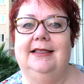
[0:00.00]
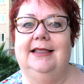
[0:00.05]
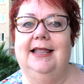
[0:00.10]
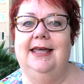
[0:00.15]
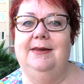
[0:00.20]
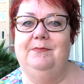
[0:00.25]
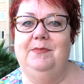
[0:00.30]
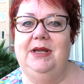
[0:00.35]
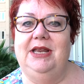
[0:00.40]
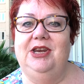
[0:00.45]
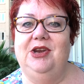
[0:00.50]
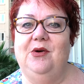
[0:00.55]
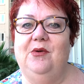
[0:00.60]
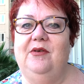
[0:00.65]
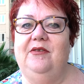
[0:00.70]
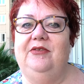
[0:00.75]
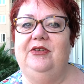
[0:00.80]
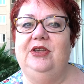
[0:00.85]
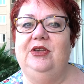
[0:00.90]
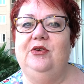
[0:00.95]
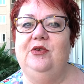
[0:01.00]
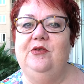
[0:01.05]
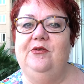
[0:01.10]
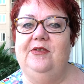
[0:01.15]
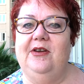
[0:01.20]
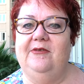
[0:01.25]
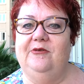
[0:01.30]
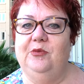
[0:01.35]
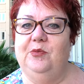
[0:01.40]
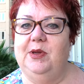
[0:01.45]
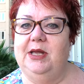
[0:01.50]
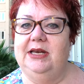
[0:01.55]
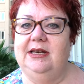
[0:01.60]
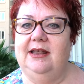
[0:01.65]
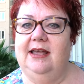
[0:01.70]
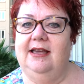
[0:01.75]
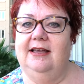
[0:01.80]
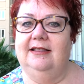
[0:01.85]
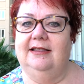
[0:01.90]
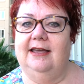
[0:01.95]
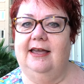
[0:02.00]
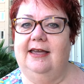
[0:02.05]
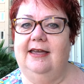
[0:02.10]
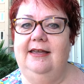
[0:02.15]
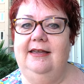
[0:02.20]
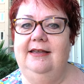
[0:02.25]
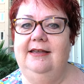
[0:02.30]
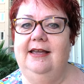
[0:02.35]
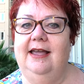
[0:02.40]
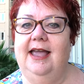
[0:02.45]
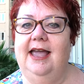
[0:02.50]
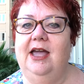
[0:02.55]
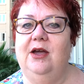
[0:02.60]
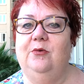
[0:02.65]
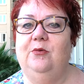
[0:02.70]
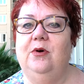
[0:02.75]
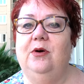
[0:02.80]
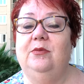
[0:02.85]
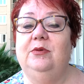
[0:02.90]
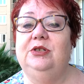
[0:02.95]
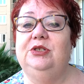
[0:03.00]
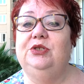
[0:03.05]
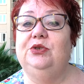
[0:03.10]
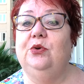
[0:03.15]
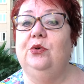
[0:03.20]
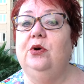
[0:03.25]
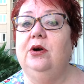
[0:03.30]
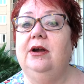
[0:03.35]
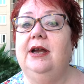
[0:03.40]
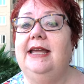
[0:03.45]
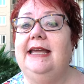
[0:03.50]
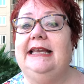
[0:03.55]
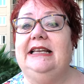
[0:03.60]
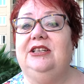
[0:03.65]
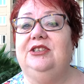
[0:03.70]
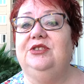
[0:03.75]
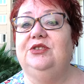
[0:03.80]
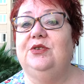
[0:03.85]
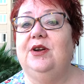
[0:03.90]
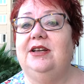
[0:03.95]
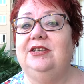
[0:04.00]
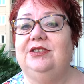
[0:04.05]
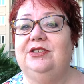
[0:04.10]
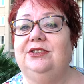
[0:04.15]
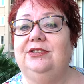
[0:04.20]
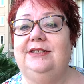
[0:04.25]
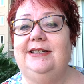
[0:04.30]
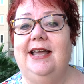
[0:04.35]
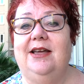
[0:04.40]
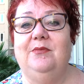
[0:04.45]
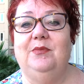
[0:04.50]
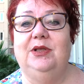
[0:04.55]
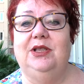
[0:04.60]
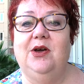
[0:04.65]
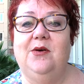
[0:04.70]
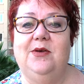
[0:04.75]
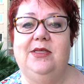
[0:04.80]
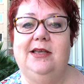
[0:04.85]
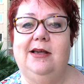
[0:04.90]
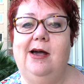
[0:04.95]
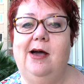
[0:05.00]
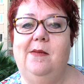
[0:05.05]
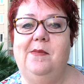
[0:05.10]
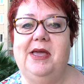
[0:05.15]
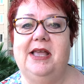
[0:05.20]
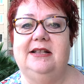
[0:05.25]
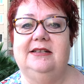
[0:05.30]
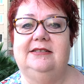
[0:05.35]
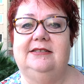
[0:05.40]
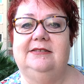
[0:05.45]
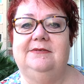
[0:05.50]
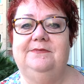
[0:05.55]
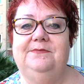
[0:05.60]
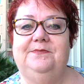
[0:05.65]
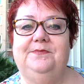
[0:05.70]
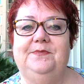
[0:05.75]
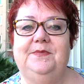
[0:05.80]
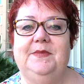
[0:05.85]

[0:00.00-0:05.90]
Let me know if you've ever been to LA and what was your hidden treasure down below in the comments.